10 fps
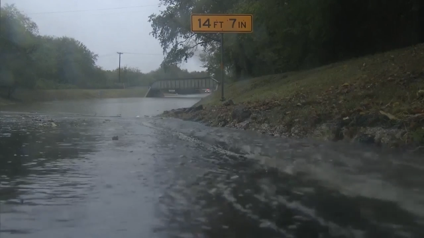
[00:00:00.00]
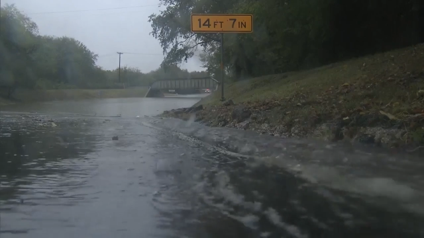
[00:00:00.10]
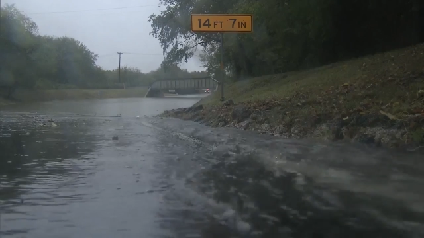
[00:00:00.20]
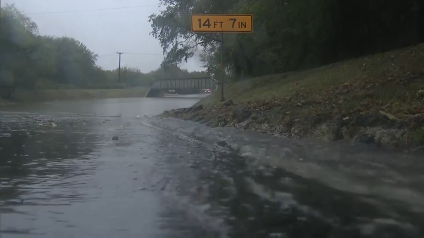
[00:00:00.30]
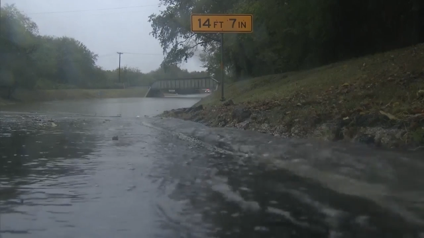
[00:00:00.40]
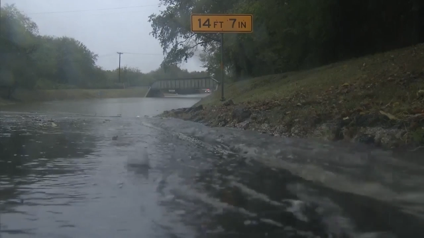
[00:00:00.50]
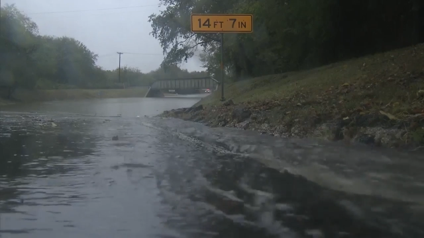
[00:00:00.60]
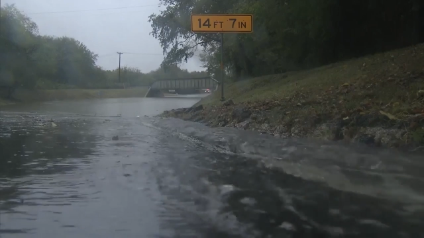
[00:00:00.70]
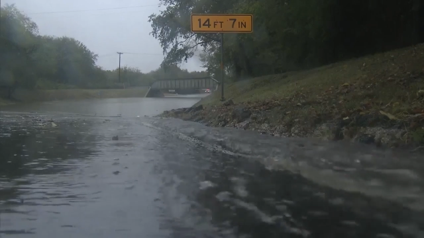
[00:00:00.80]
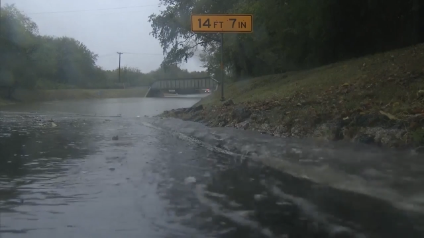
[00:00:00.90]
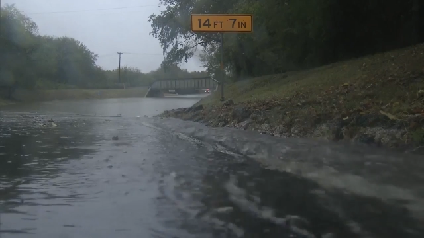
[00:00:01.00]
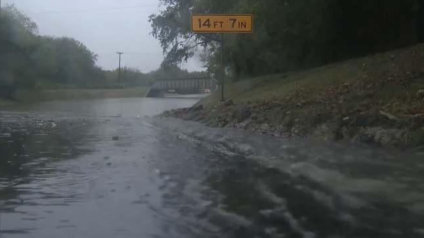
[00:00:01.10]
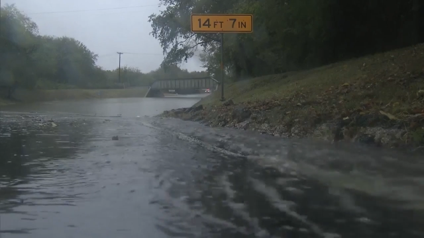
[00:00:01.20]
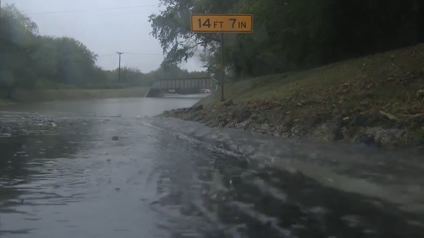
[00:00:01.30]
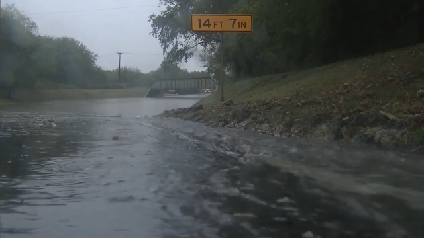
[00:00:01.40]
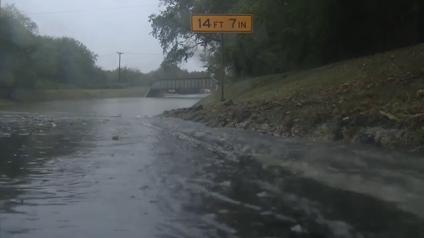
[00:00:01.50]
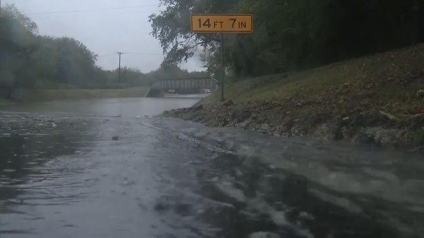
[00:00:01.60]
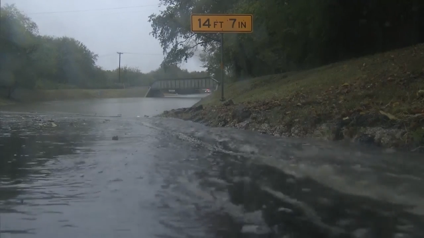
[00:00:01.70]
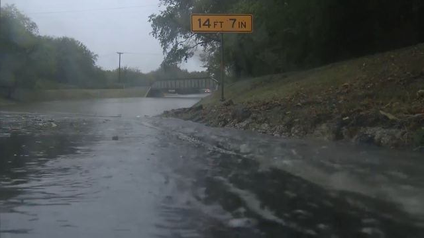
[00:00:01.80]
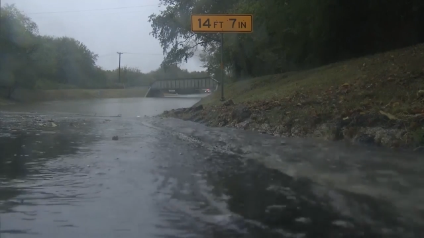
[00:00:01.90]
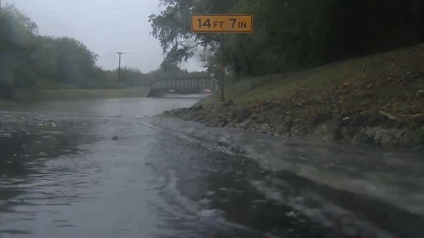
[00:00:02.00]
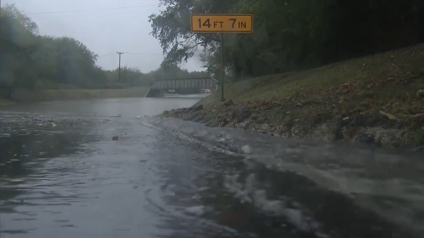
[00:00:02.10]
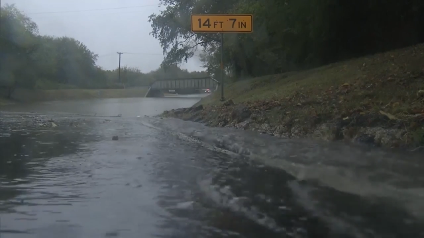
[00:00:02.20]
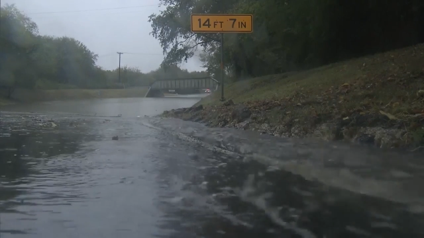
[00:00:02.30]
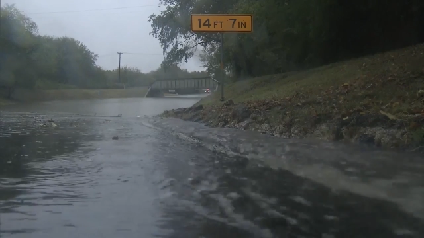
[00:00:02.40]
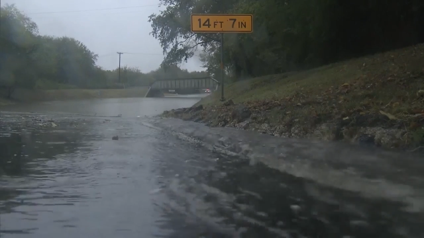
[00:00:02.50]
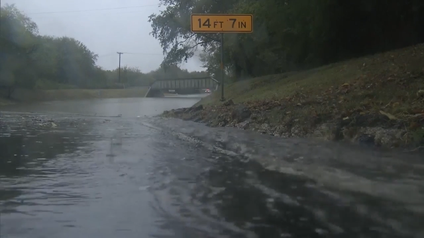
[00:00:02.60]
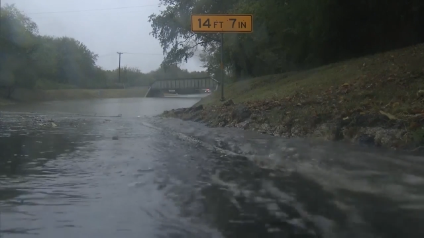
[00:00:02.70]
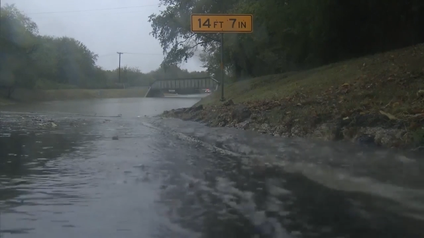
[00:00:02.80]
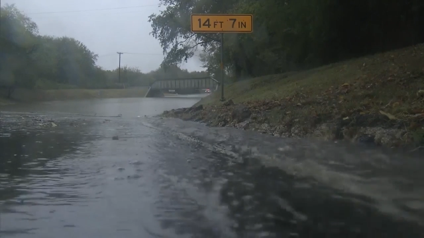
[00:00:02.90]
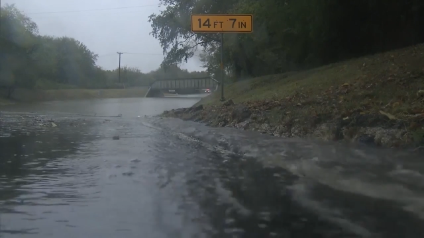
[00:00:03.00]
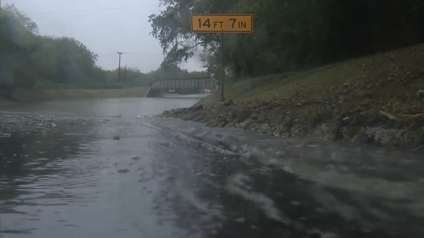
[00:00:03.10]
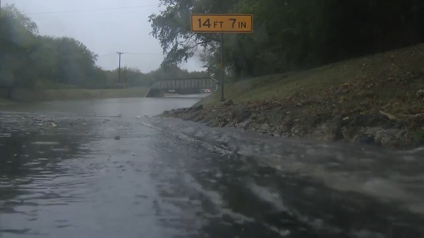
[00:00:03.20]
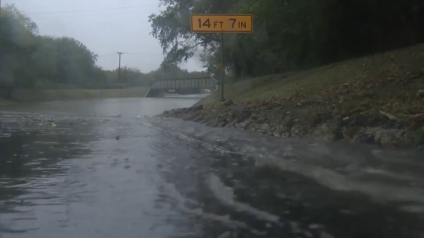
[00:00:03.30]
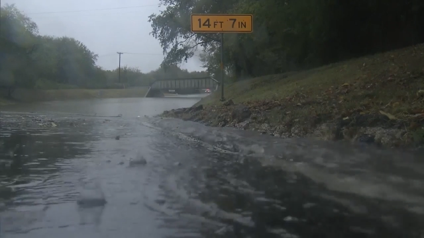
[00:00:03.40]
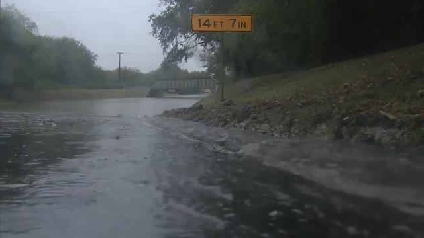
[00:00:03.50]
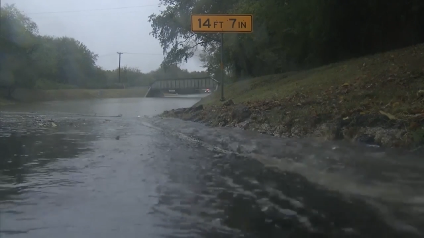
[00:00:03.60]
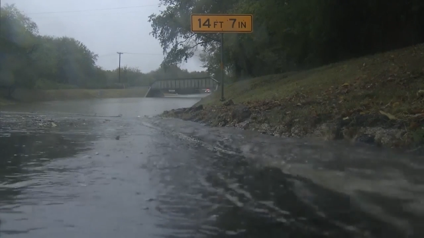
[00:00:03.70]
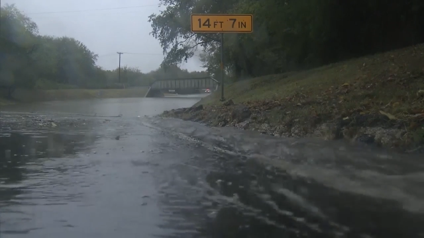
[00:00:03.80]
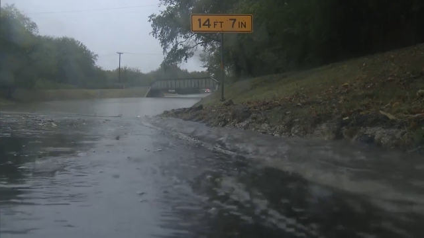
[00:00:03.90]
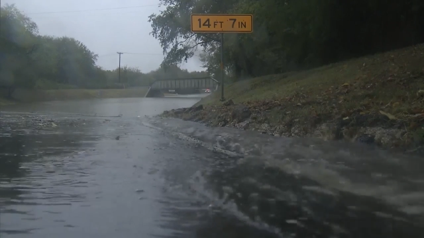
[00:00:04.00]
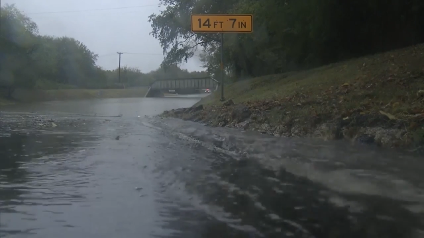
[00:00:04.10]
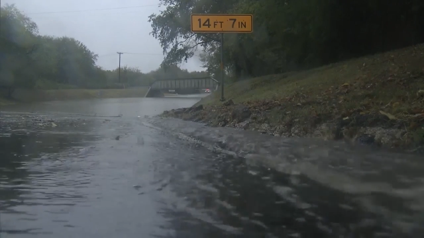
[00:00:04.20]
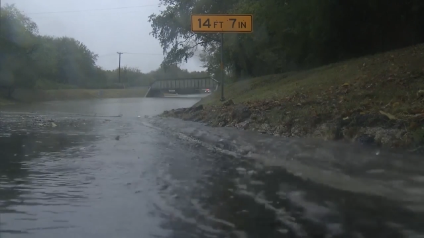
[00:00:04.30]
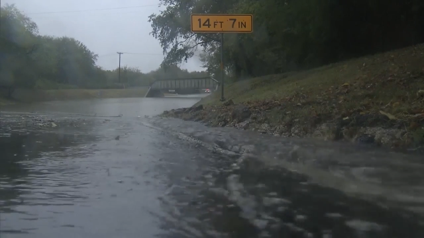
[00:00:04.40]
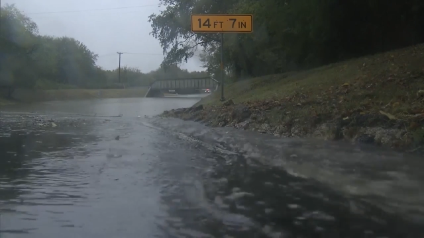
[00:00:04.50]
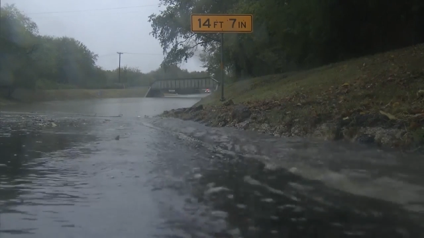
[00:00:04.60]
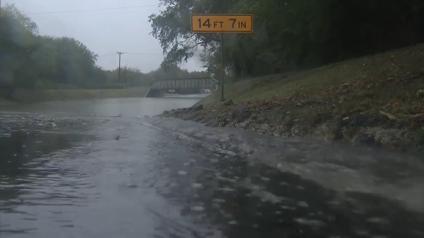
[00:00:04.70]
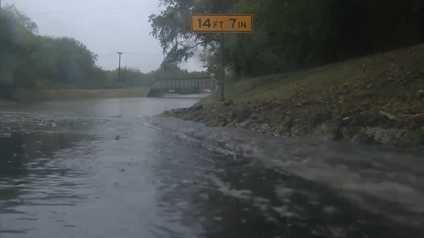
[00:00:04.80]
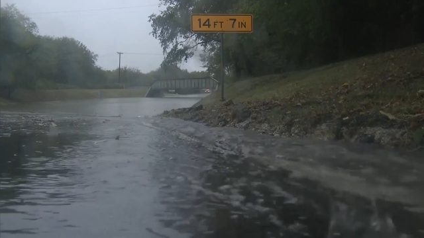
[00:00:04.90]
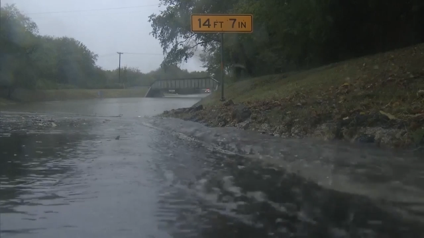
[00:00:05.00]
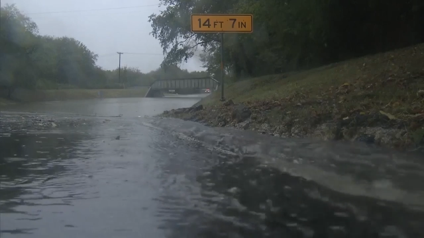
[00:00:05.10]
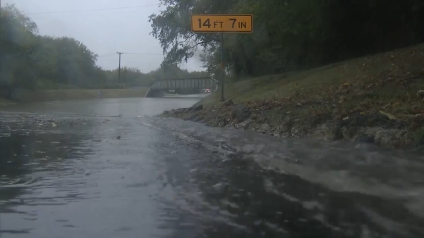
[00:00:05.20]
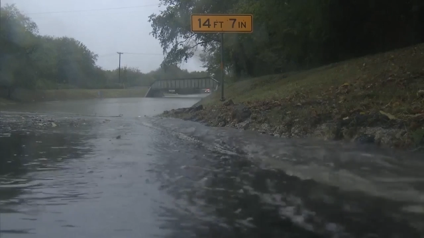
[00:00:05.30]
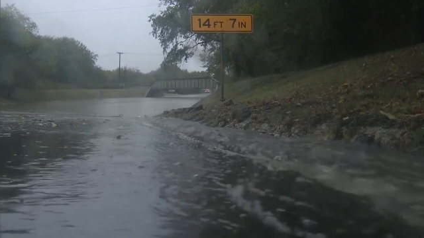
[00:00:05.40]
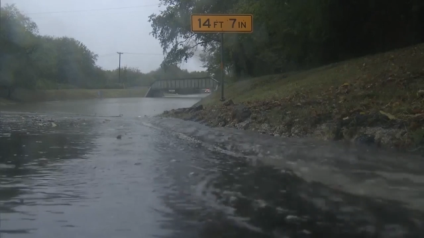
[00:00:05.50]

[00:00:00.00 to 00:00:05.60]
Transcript: Nobody's mouth can be seen.